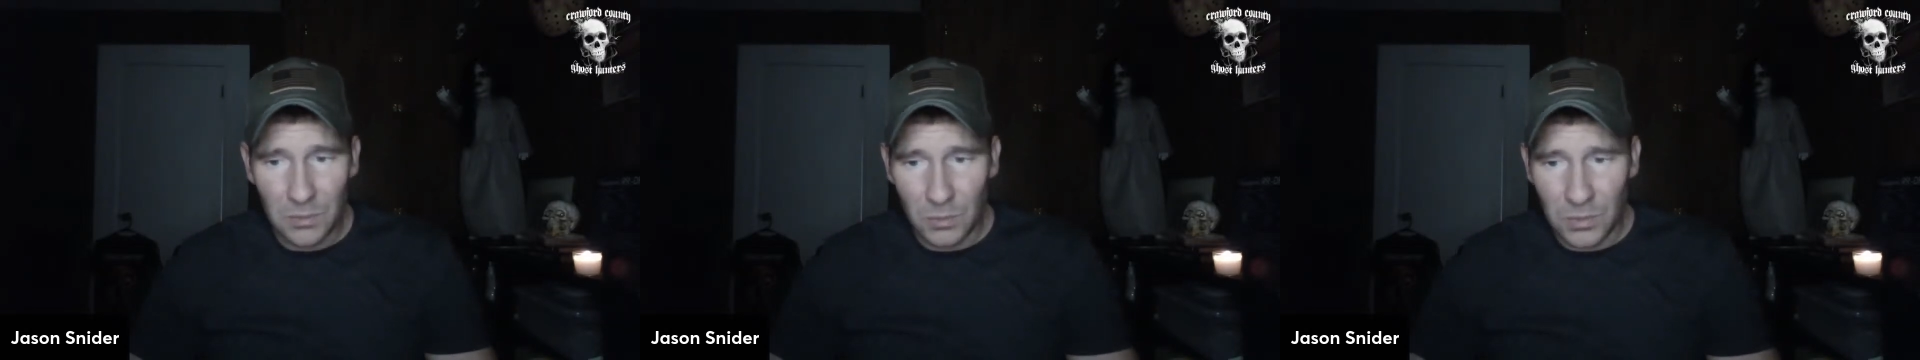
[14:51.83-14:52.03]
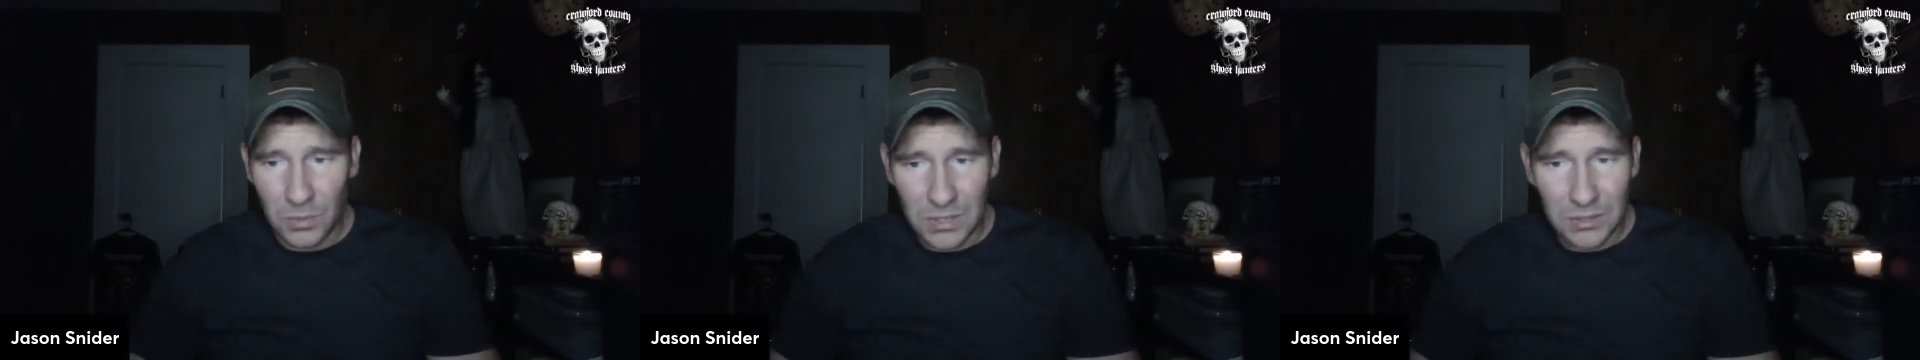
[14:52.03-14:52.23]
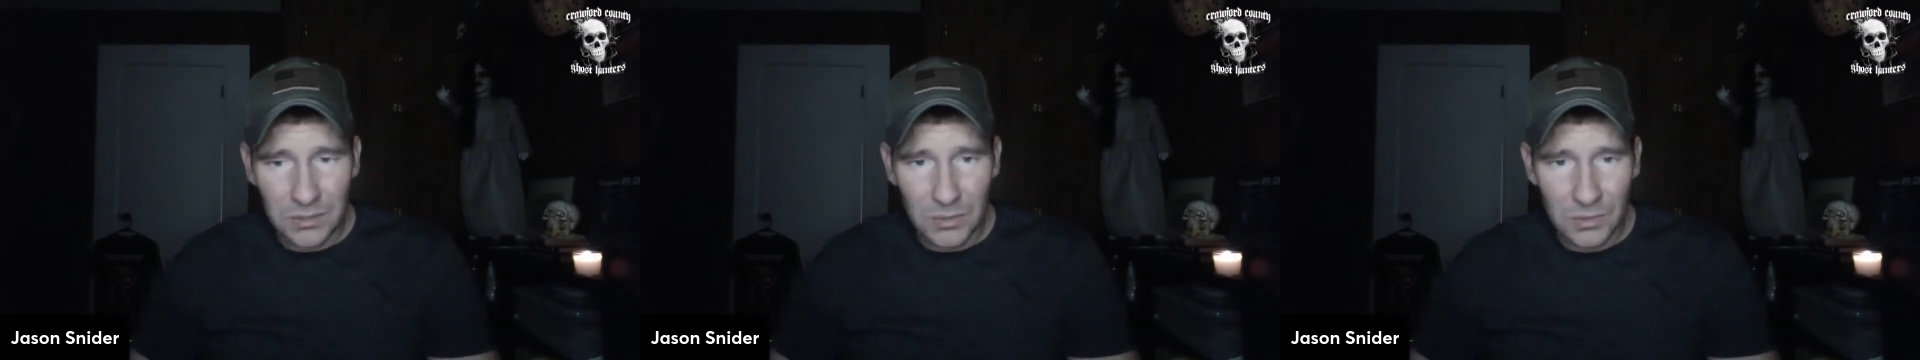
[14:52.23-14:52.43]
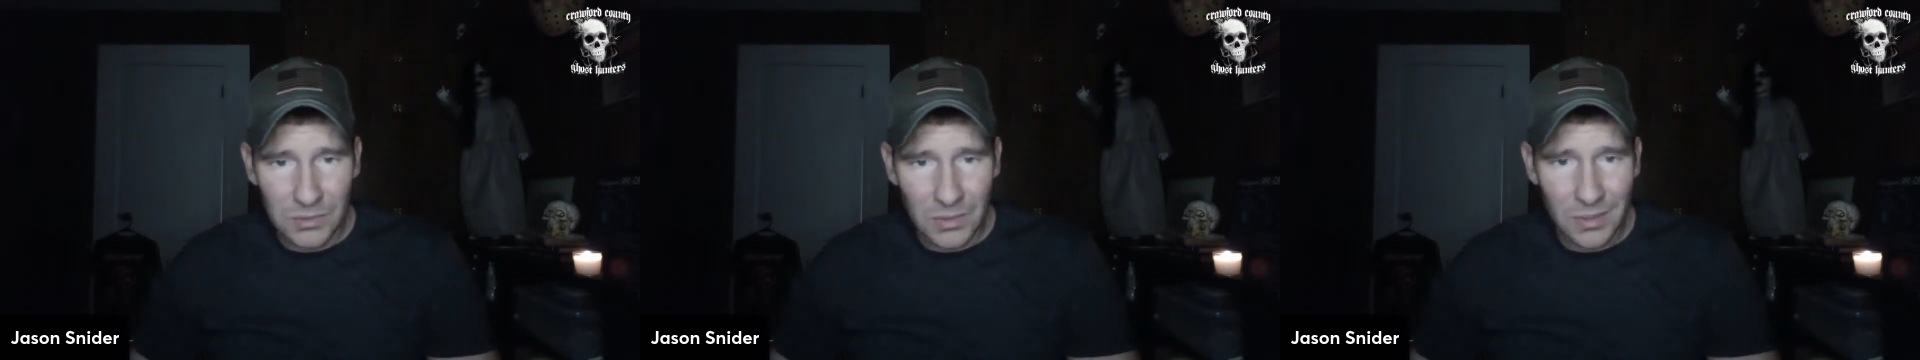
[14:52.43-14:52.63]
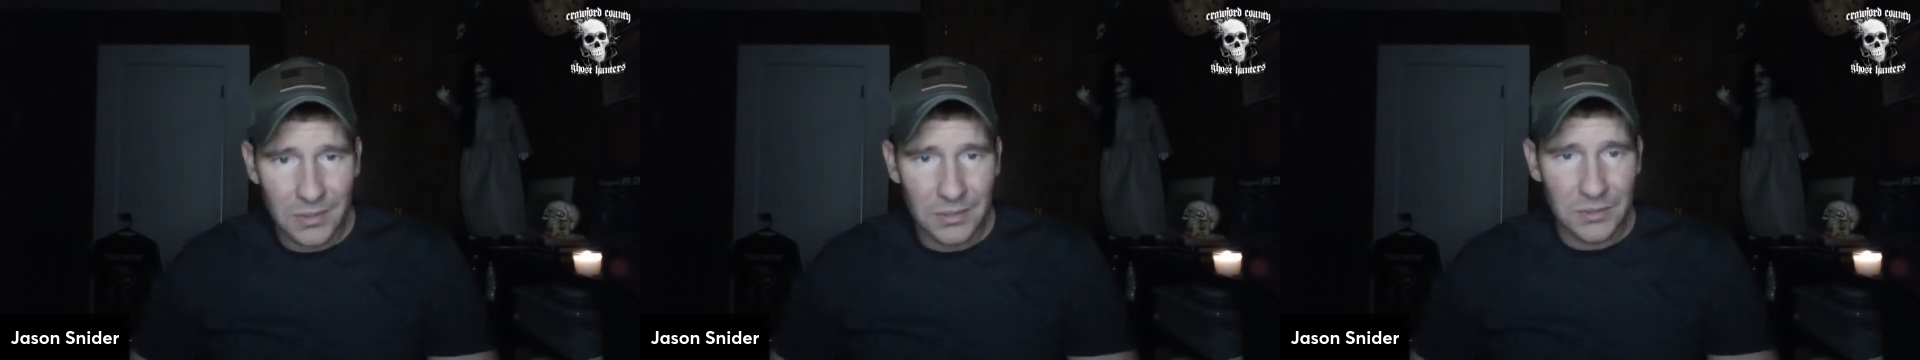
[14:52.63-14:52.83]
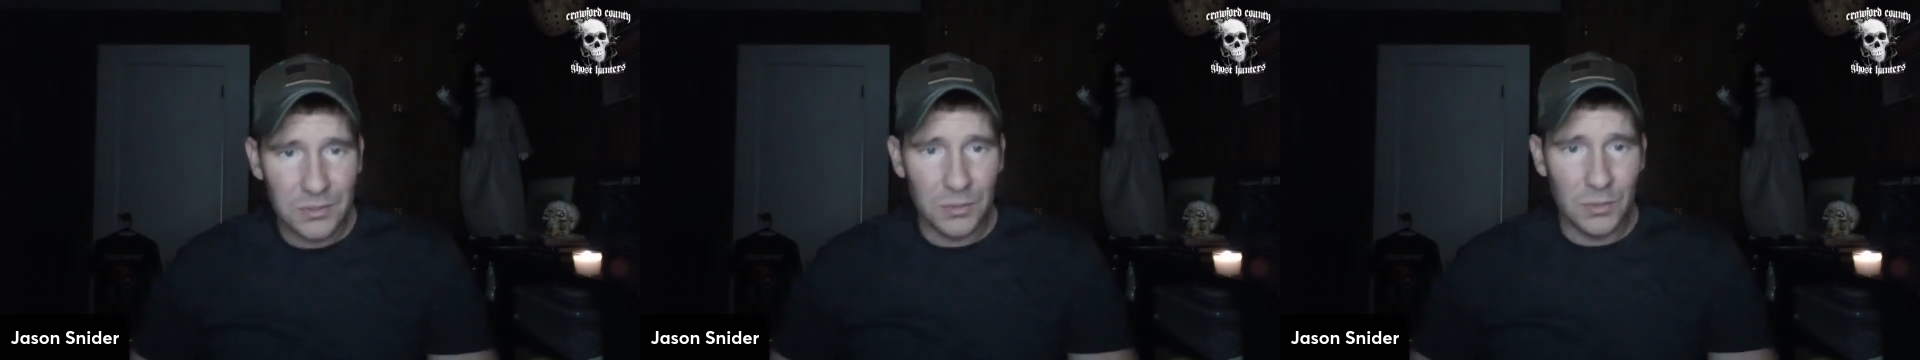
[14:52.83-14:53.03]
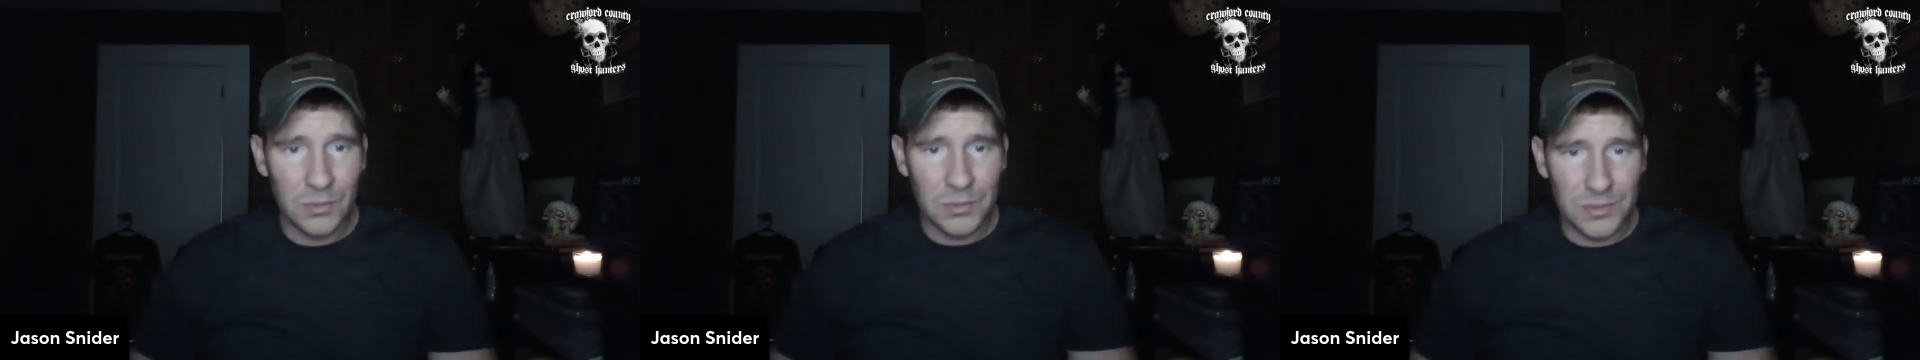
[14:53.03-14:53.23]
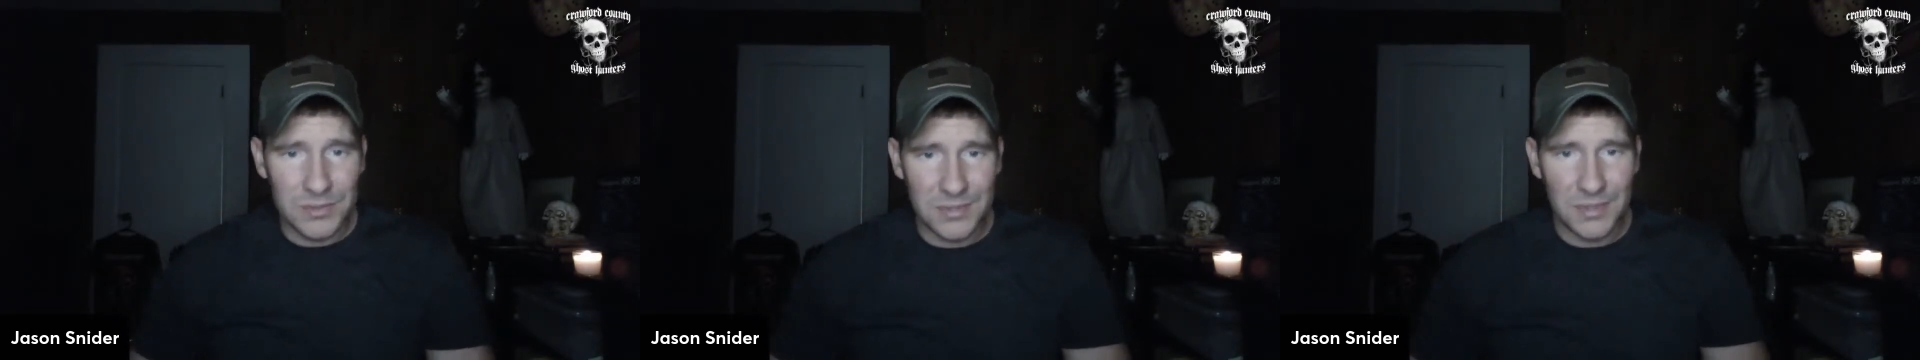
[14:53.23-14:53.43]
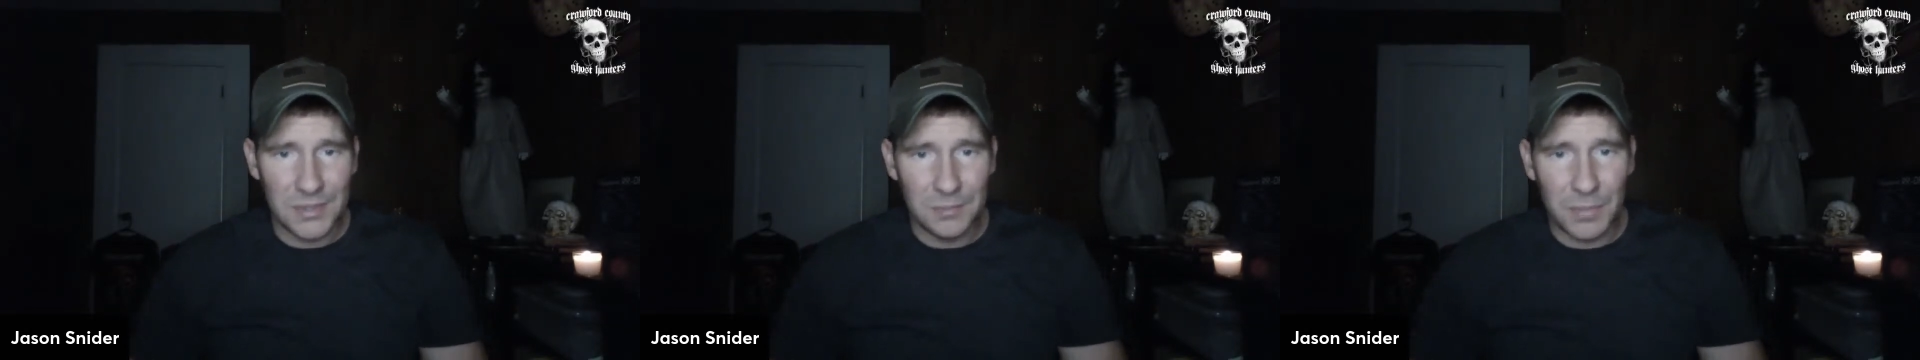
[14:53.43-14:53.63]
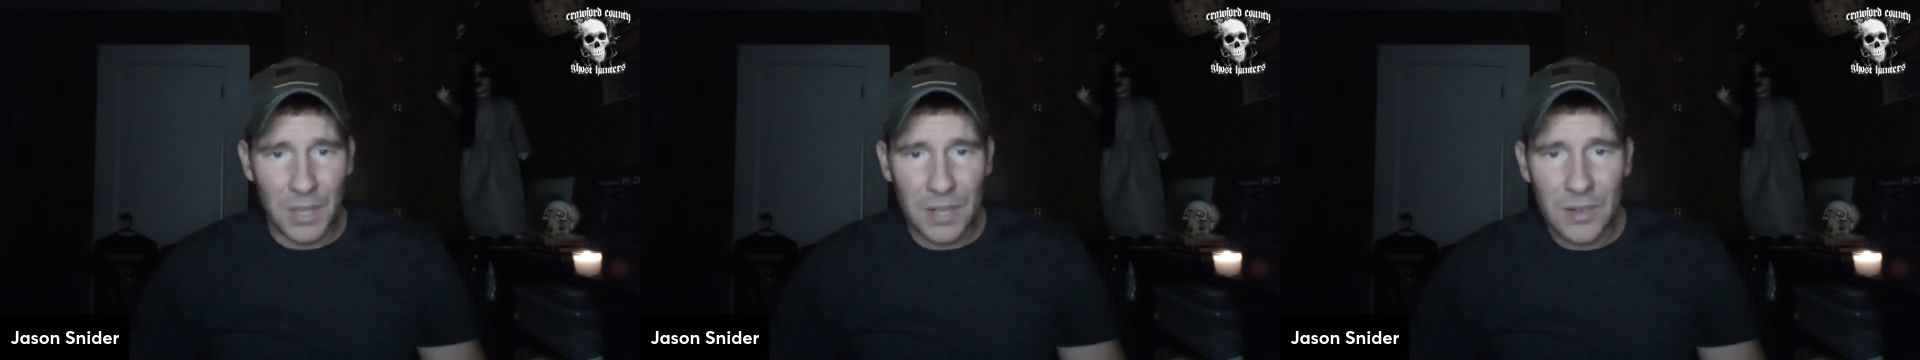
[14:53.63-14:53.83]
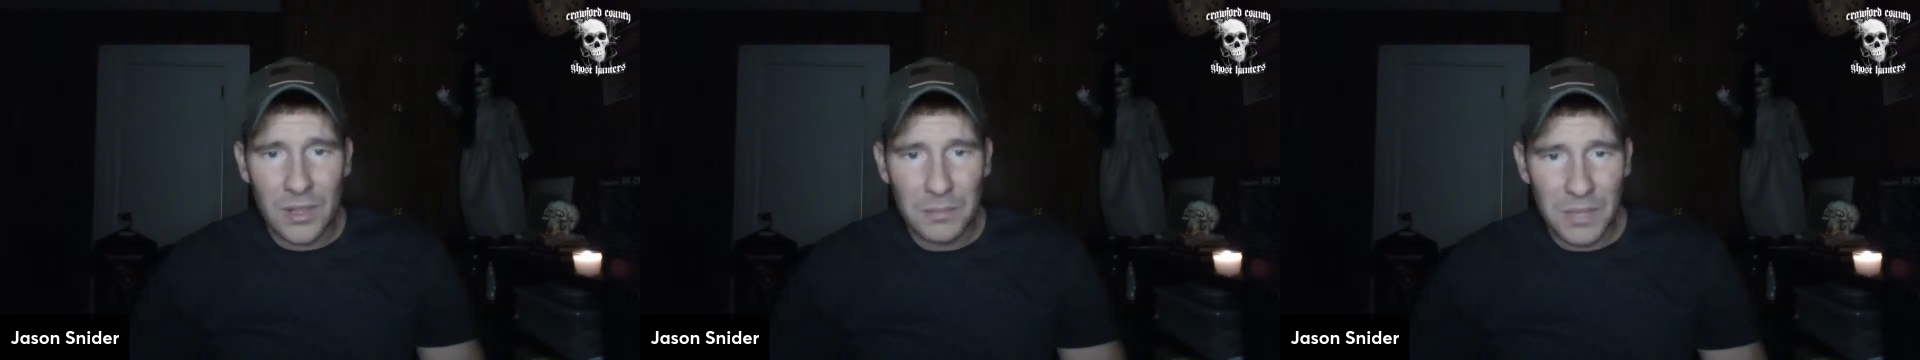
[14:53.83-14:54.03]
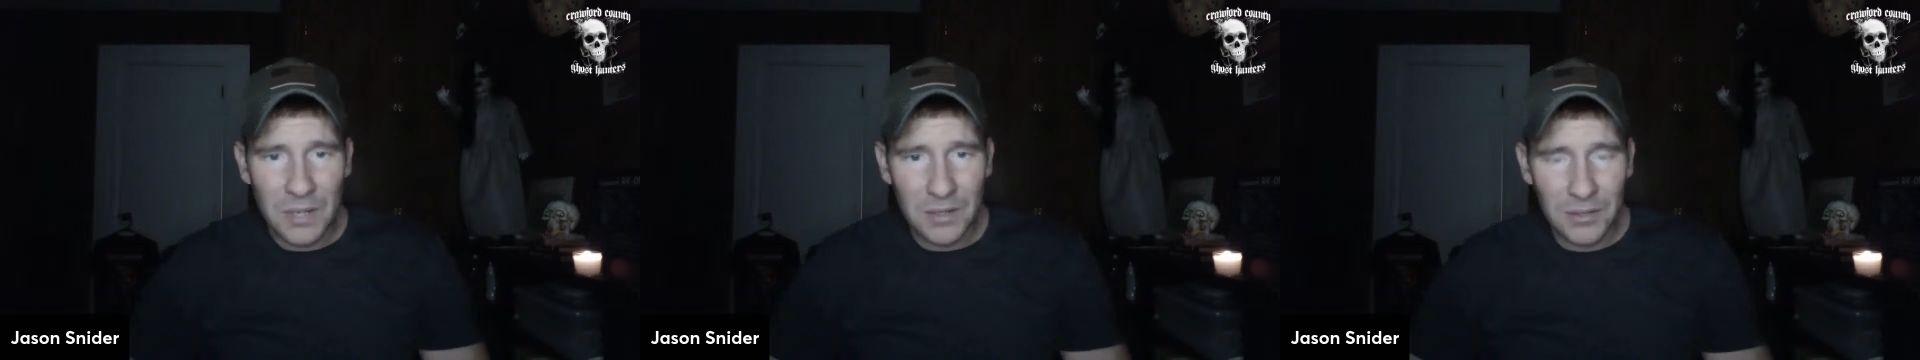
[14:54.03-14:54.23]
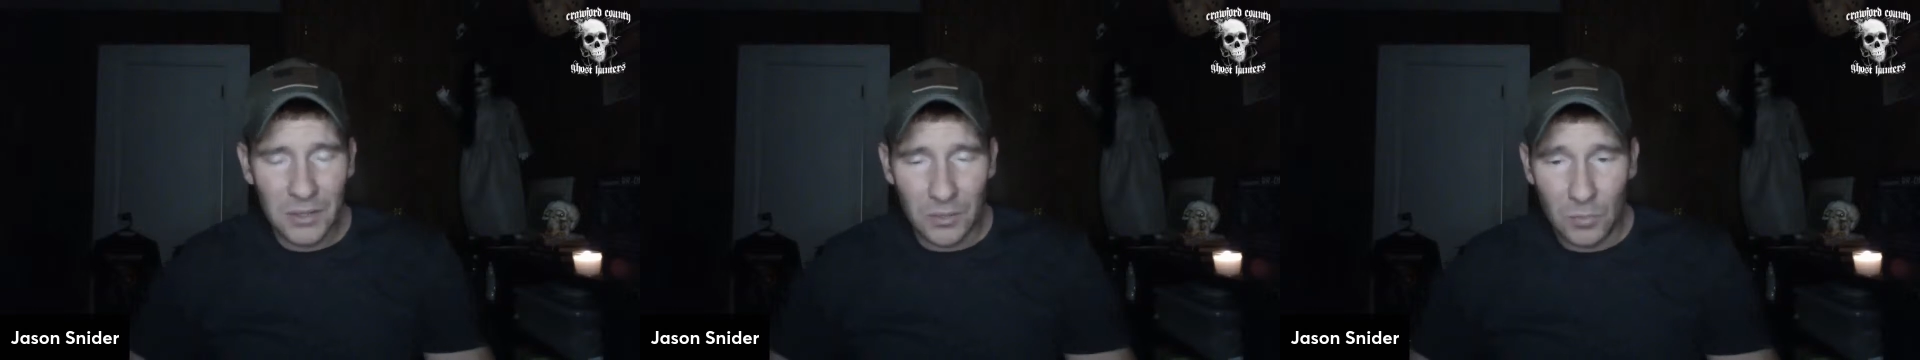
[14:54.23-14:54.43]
We're again doing the haunted tours at Pine Lawn Manor,